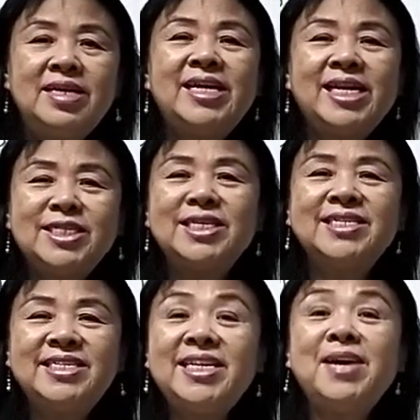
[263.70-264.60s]
it has
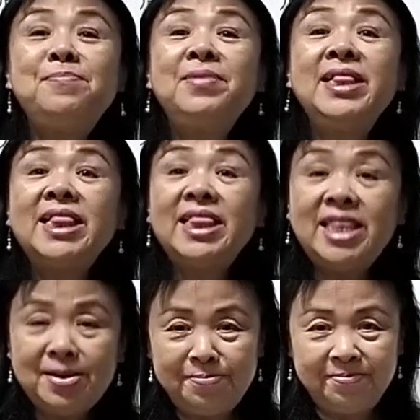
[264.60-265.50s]
the same
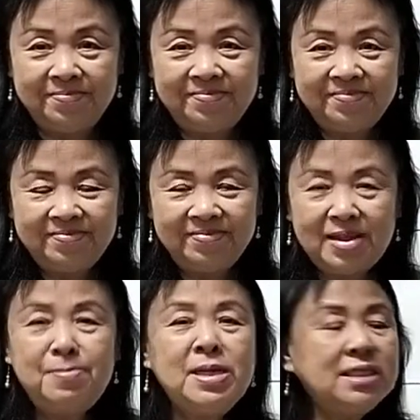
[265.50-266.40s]
theme,
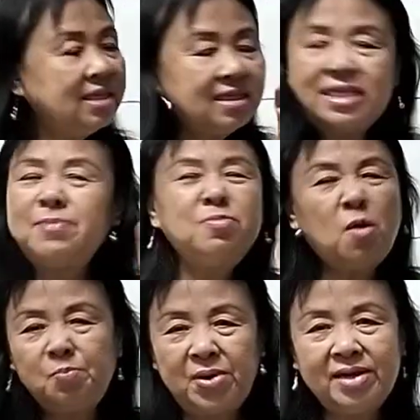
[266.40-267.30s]
that means the same
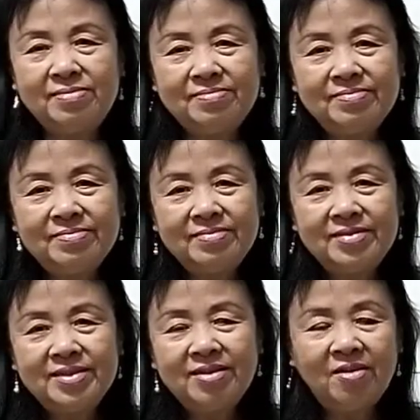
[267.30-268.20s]
topic,
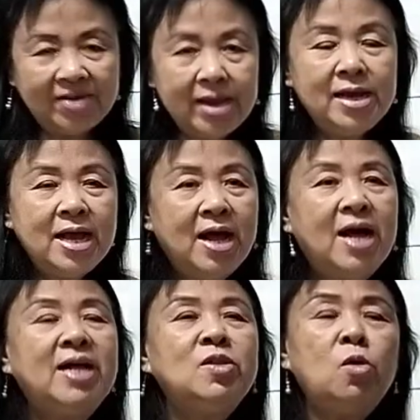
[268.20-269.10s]
okay?
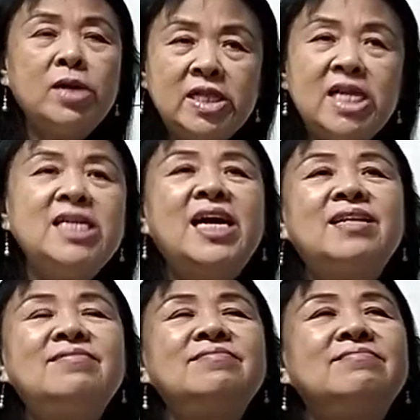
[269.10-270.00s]
The only thing
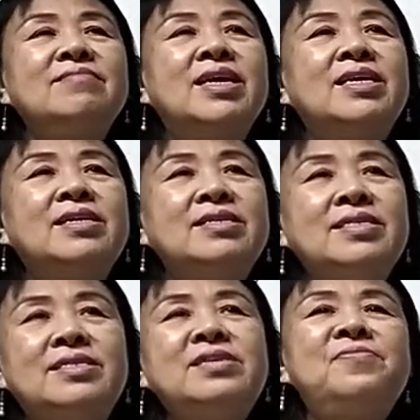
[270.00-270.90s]
that
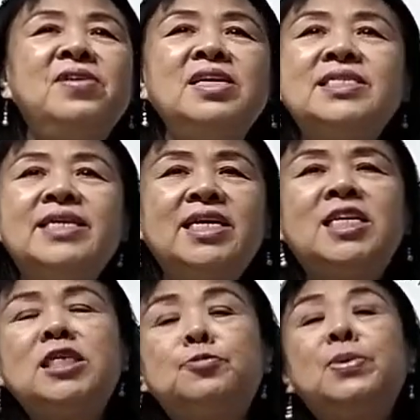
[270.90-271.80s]
is different is that
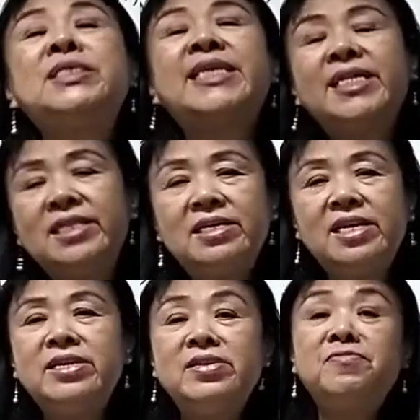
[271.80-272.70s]
it is
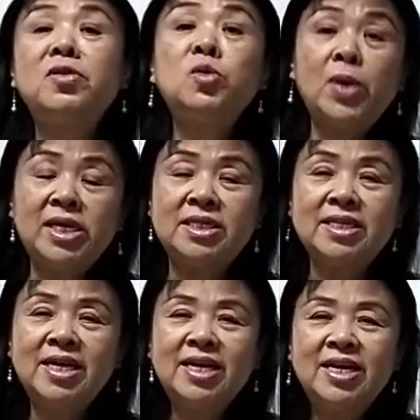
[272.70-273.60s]
presented in different ways,